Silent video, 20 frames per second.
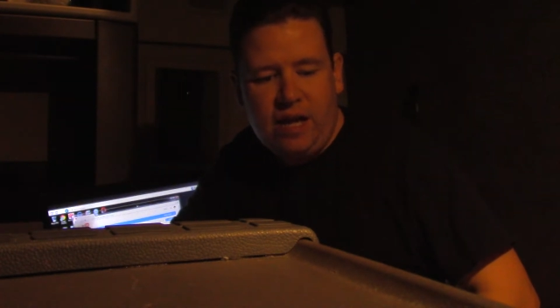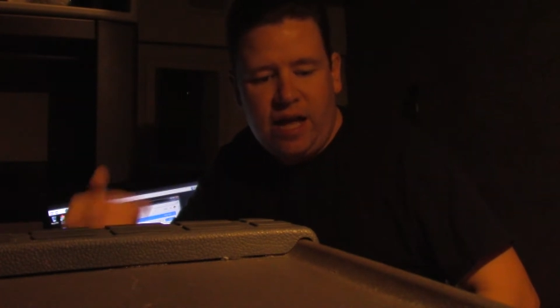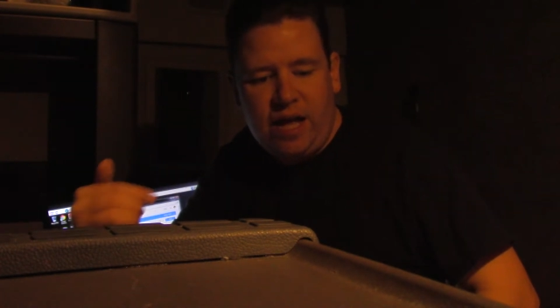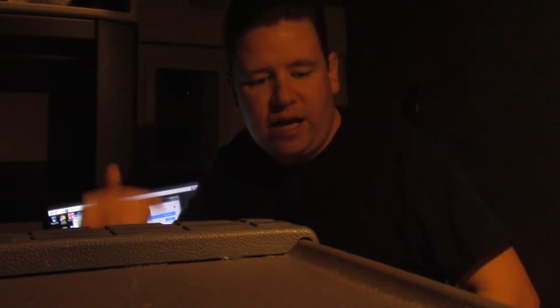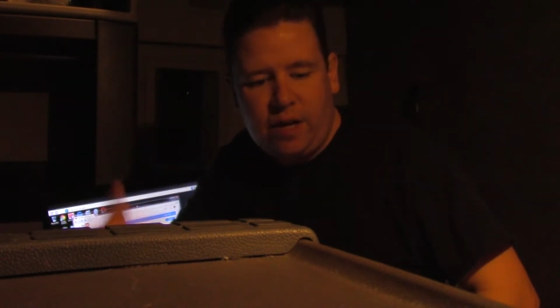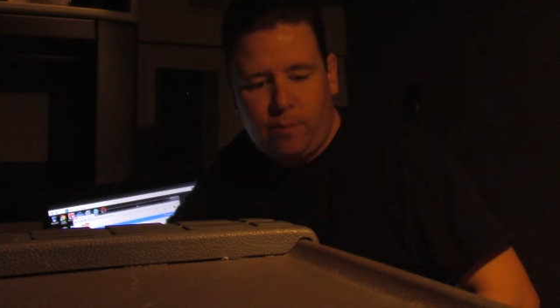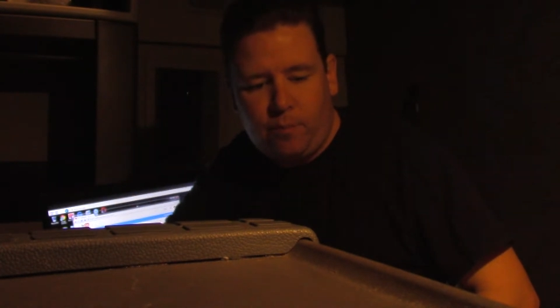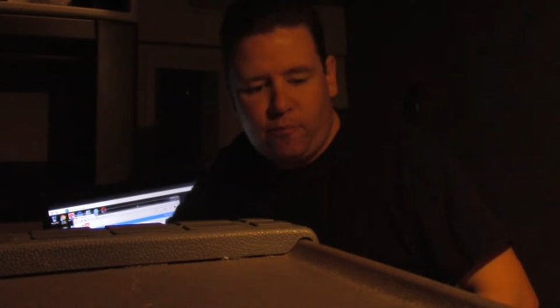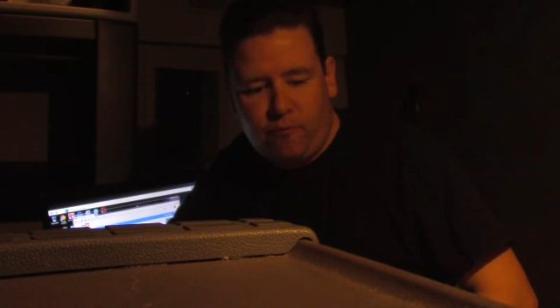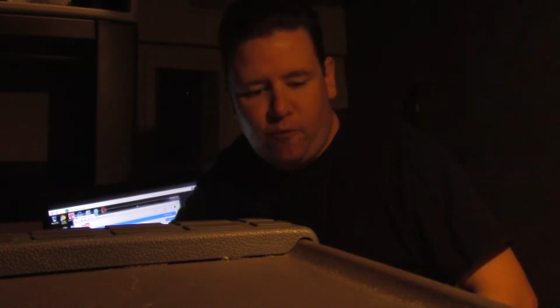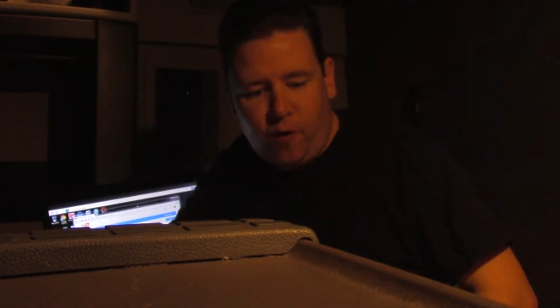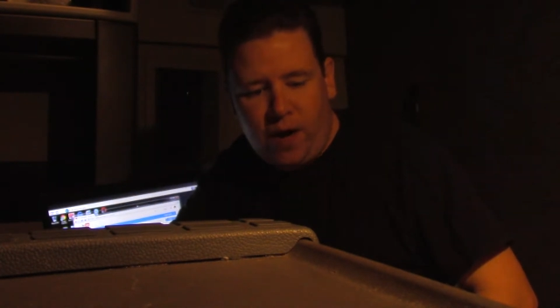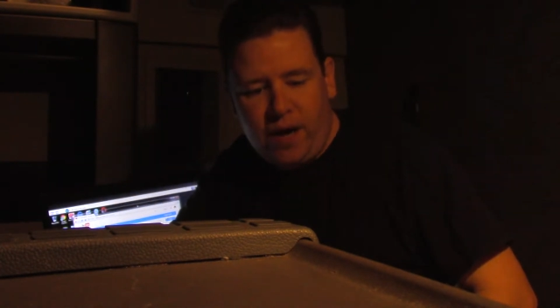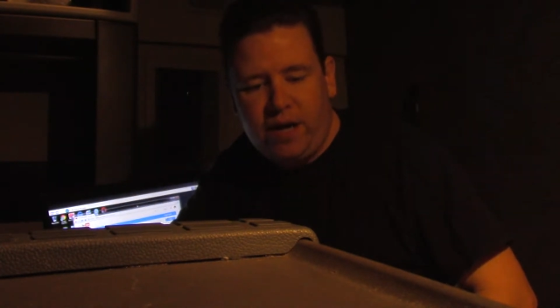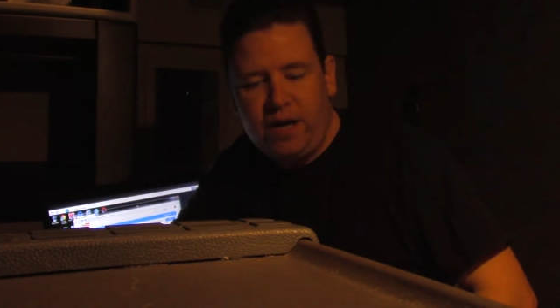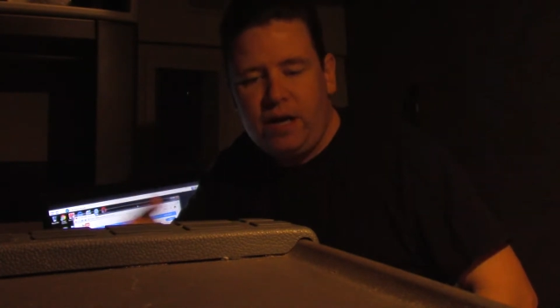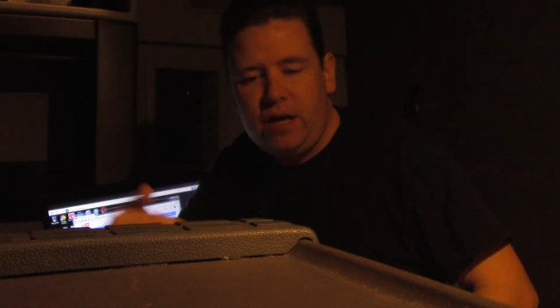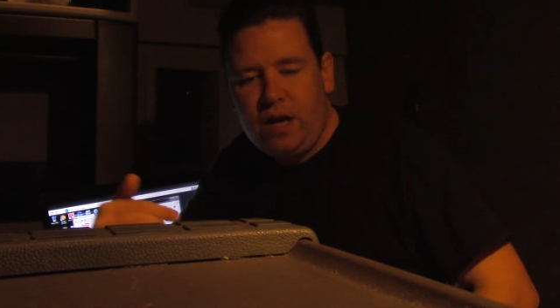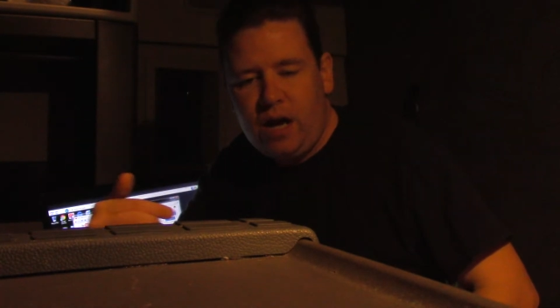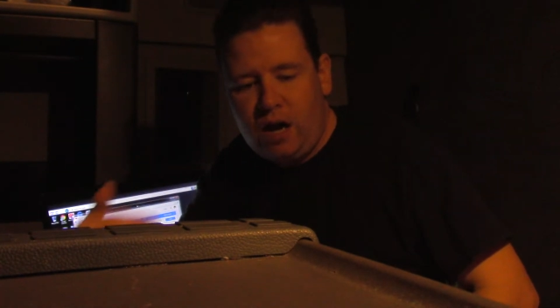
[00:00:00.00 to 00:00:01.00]
and
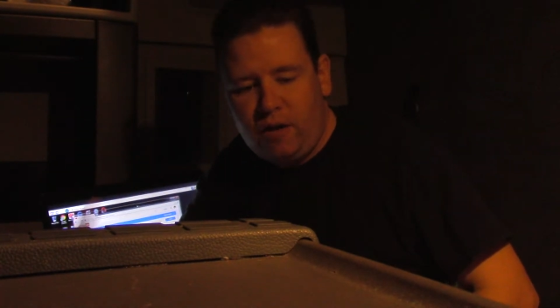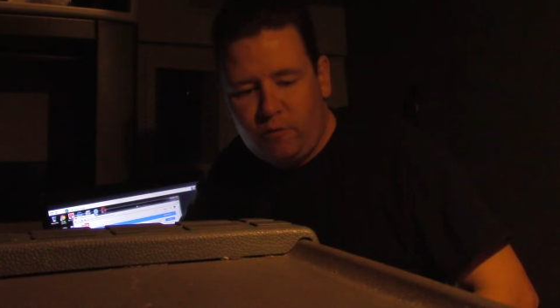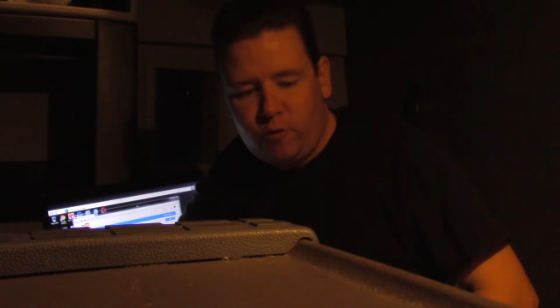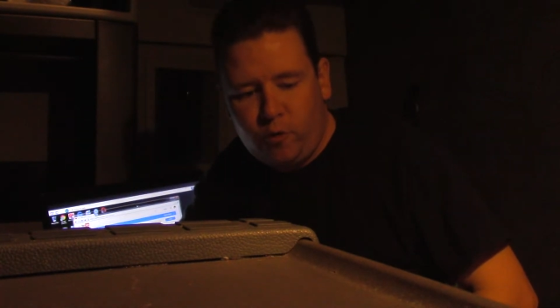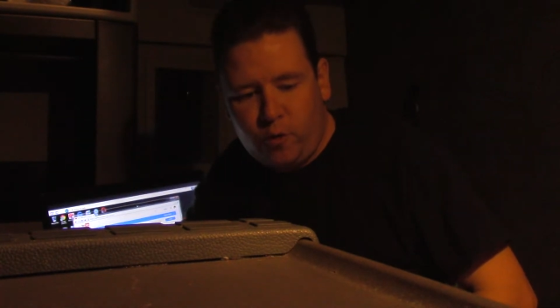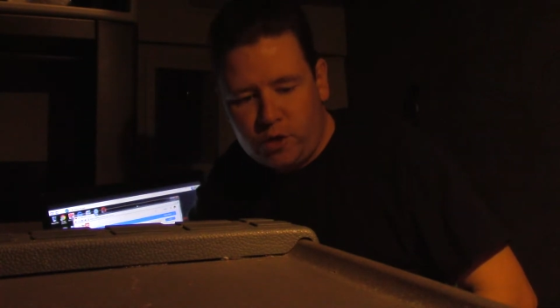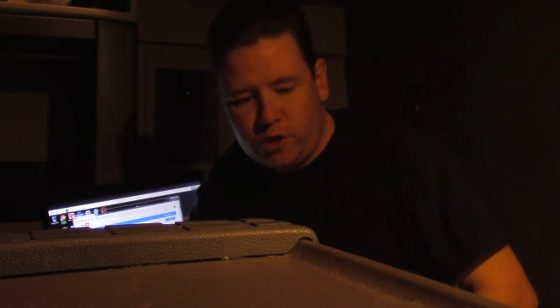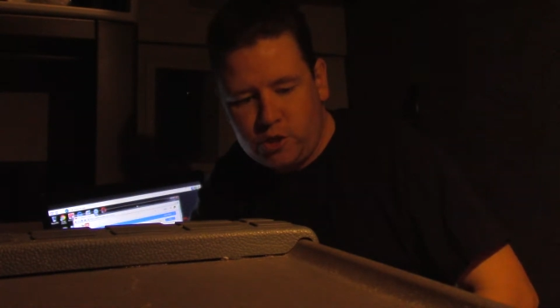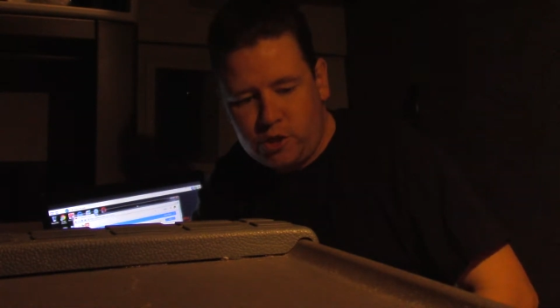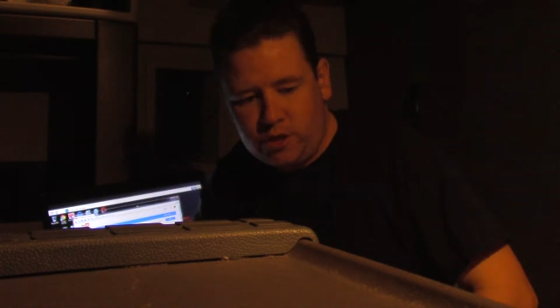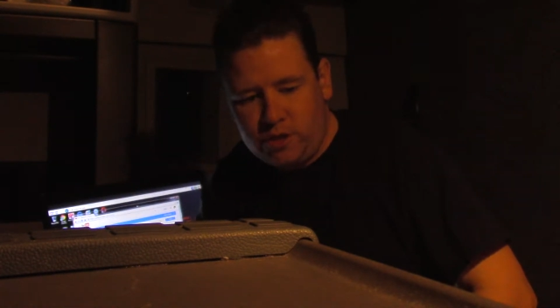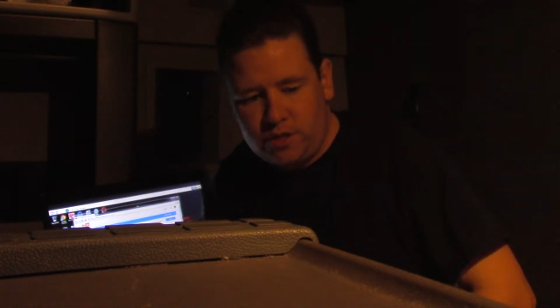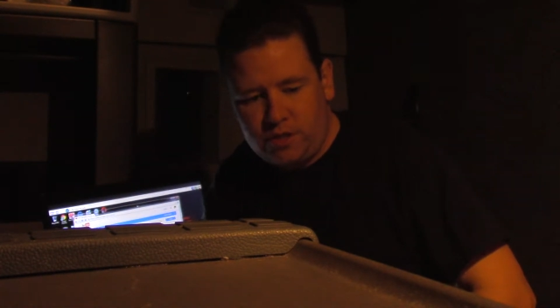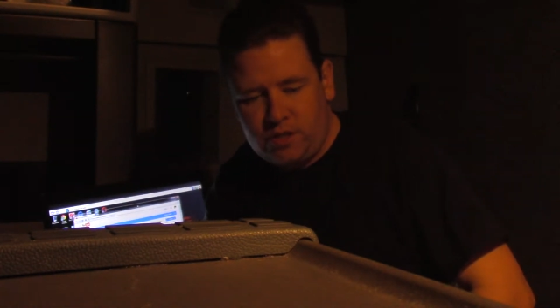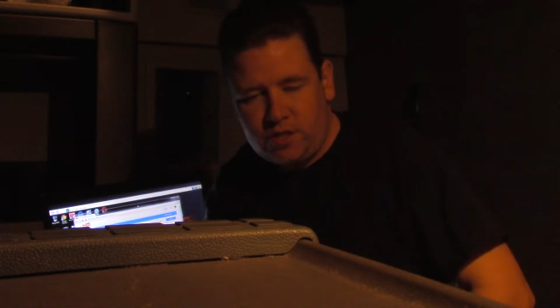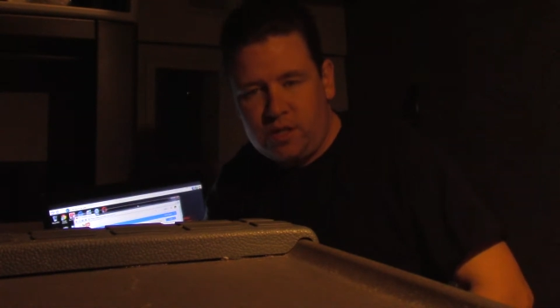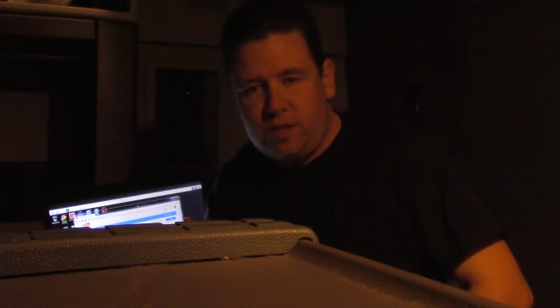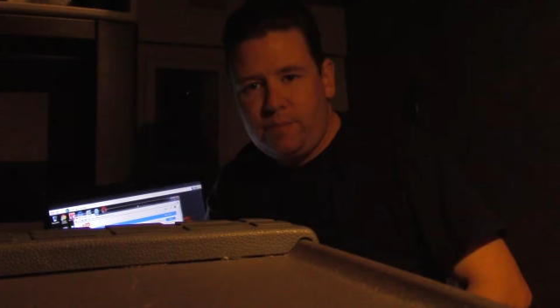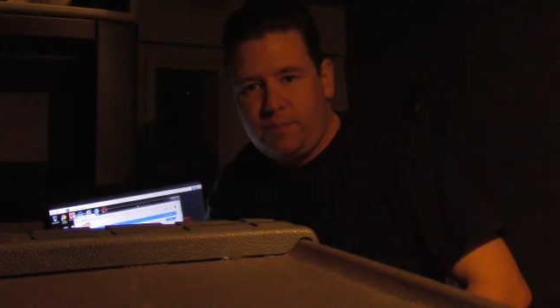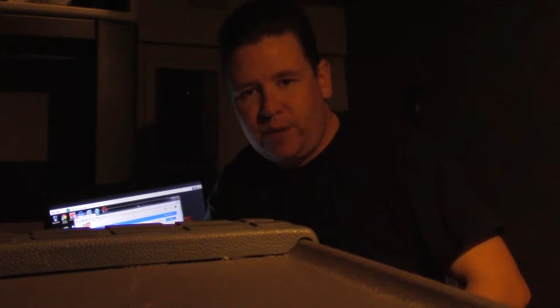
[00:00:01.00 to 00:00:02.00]
afraid of
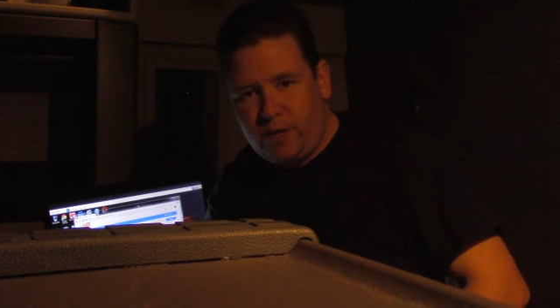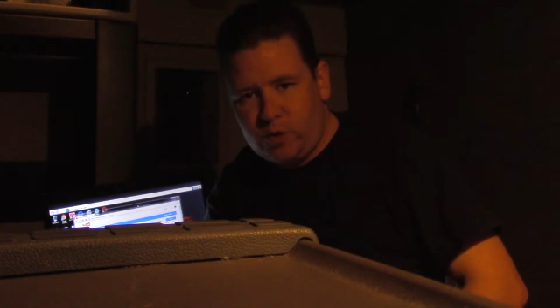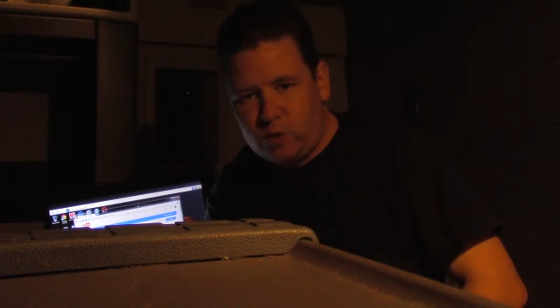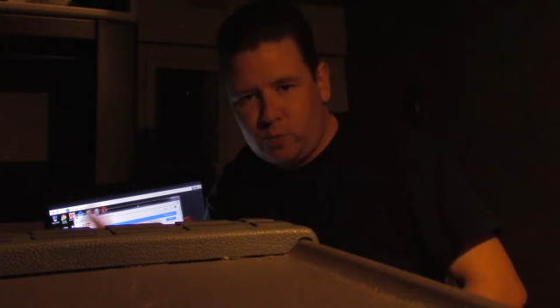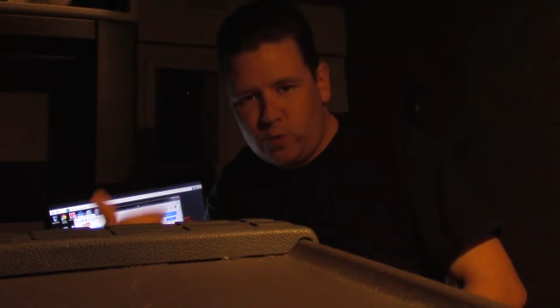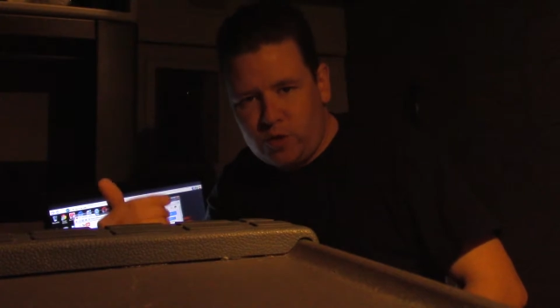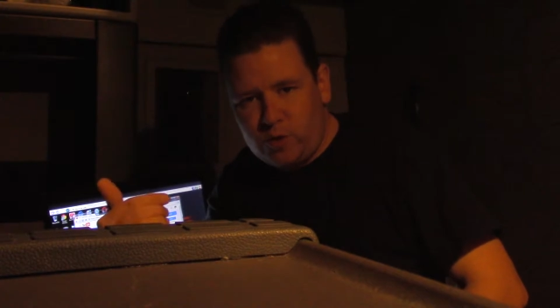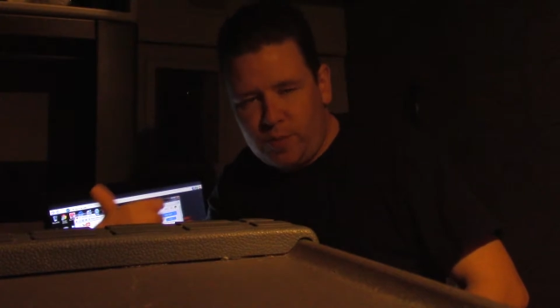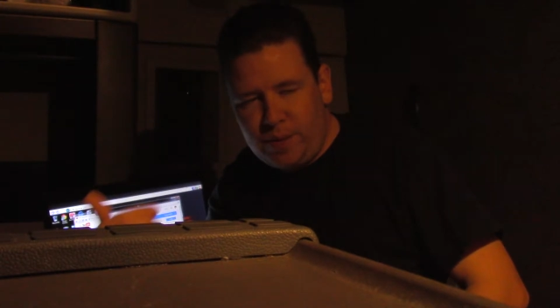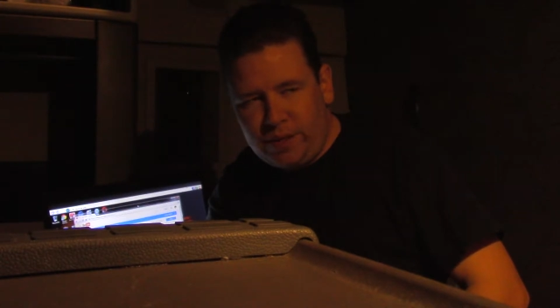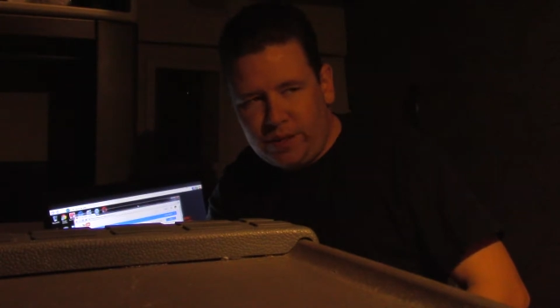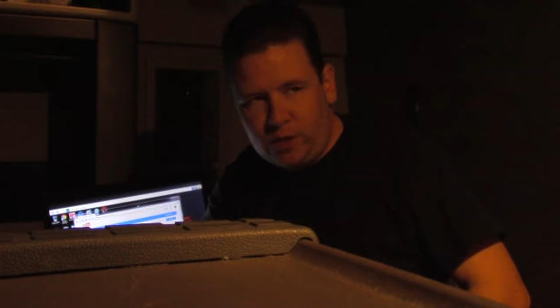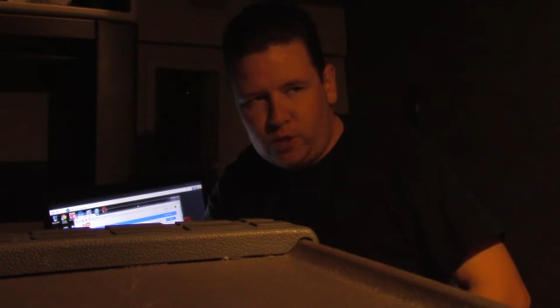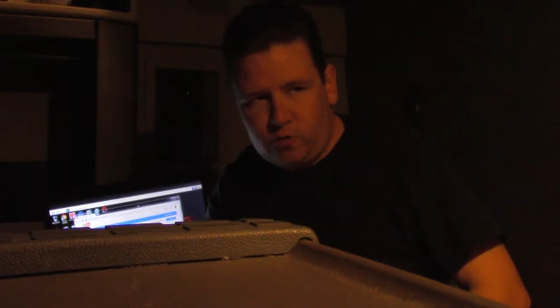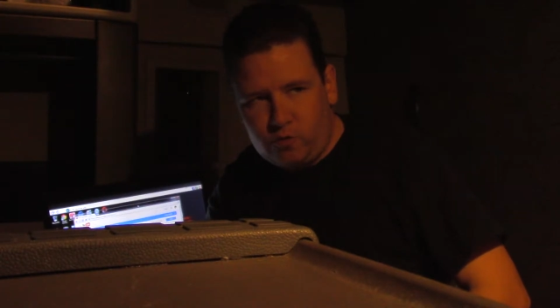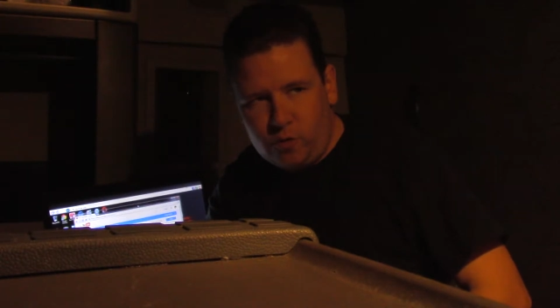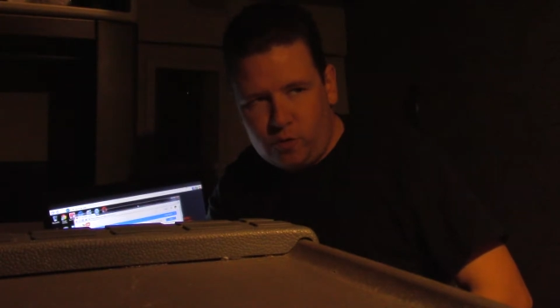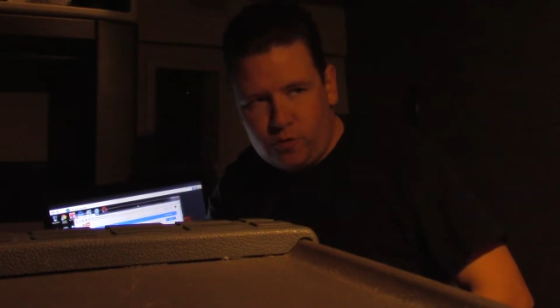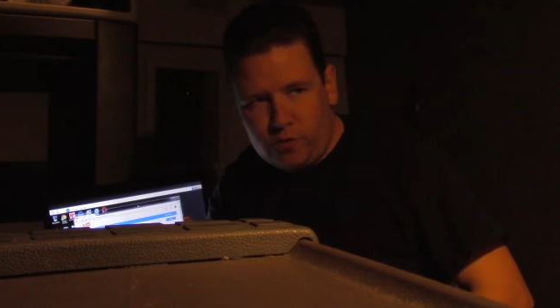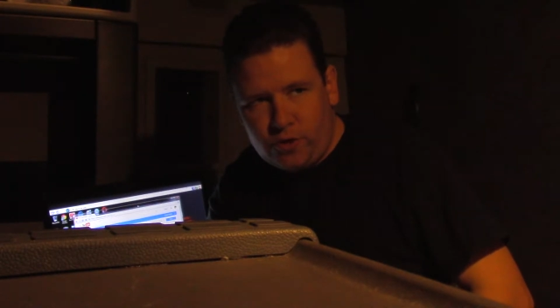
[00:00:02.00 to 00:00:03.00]
Christians because we speak the
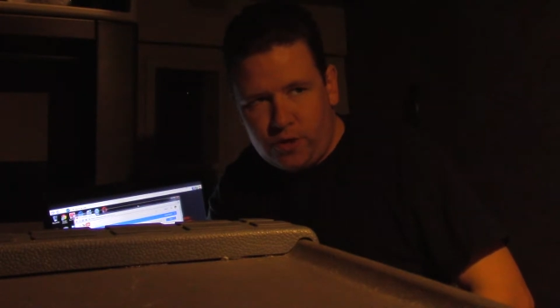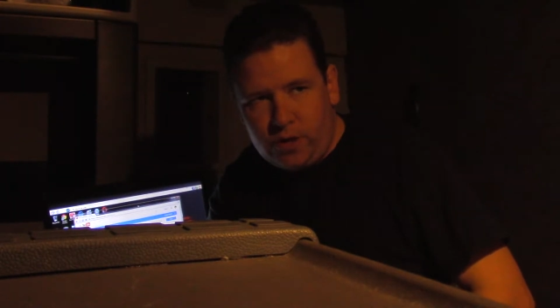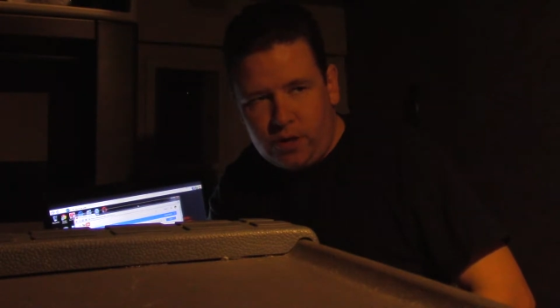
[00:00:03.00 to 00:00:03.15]
truth.